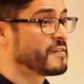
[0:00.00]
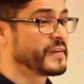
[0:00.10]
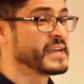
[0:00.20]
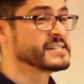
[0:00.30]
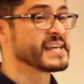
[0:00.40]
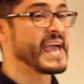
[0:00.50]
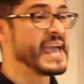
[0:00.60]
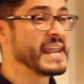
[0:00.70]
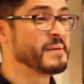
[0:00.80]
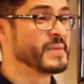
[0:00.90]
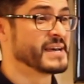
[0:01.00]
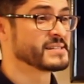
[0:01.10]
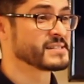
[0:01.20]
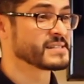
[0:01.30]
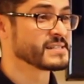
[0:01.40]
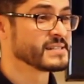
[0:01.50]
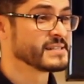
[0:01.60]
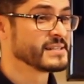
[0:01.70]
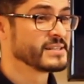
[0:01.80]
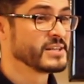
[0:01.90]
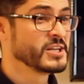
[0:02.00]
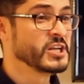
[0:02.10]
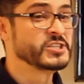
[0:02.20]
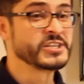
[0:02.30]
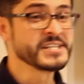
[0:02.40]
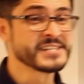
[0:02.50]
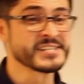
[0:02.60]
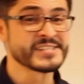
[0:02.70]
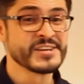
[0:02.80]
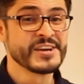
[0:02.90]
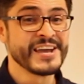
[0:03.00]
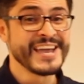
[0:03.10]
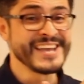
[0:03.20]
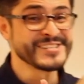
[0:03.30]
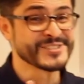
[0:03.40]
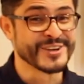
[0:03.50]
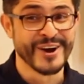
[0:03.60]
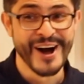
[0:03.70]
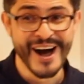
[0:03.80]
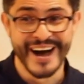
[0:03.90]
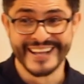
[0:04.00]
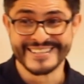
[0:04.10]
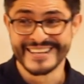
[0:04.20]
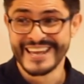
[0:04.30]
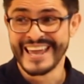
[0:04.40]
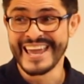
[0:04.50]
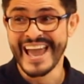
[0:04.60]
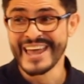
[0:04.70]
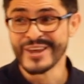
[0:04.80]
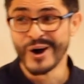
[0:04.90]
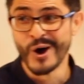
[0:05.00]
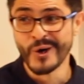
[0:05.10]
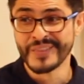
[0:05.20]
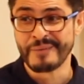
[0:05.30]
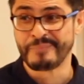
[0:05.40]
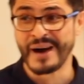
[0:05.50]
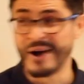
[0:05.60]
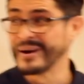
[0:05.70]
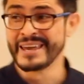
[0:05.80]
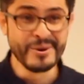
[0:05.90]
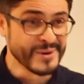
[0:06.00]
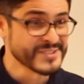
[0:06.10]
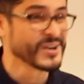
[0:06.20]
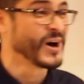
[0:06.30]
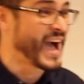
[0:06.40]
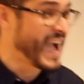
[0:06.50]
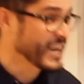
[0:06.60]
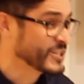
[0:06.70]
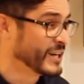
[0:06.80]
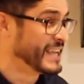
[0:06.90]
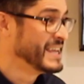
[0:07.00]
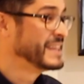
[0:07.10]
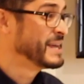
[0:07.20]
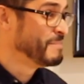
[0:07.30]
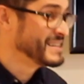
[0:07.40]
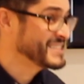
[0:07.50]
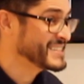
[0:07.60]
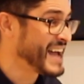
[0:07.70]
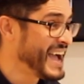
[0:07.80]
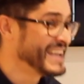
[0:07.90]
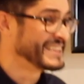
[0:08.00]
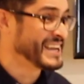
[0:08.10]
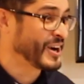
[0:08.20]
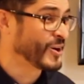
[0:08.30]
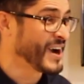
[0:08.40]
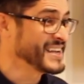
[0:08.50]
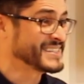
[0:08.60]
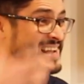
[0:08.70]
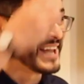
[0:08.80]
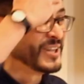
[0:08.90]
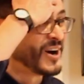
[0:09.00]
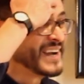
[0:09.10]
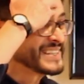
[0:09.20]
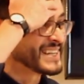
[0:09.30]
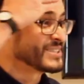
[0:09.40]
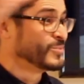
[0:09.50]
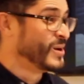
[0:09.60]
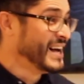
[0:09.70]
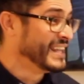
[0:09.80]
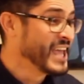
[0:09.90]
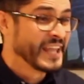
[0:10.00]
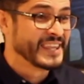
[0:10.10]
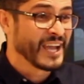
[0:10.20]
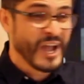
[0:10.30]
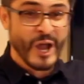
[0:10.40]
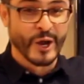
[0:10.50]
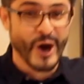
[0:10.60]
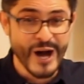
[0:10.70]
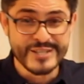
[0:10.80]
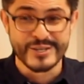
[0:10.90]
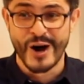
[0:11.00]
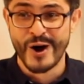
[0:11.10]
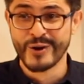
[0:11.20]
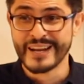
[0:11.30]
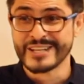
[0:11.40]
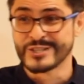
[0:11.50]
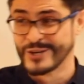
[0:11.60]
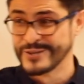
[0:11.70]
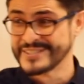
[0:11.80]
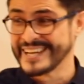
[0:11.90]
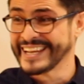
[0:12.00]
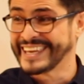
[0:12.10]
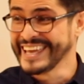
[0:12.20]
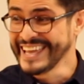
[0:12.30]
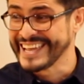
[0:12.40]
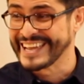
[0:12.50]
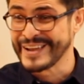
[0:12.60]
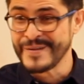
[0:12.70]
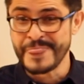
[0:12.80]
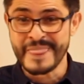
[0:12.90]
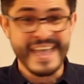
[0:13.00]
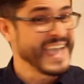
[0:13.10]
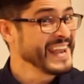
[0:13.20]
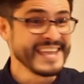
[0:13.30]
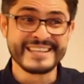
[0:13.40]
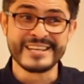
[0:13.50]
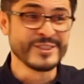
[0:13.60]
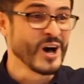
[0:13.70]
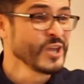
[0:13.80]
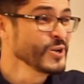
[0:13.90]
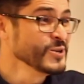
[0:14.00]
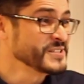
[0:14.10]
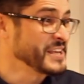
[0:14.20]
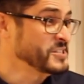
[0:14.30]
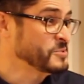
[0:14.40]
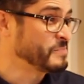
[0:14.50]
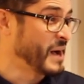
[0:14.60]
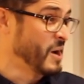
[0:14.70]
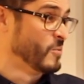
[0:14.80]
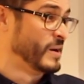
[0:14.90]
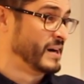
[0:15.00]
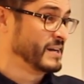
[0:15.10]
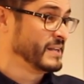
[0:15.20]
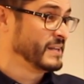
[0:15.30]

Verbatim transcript: of His enemies. Jesus is God. He had all the power. He was actually the Messiah, the Christ, the Anointed One, the God's only chosen King. And He did not use His power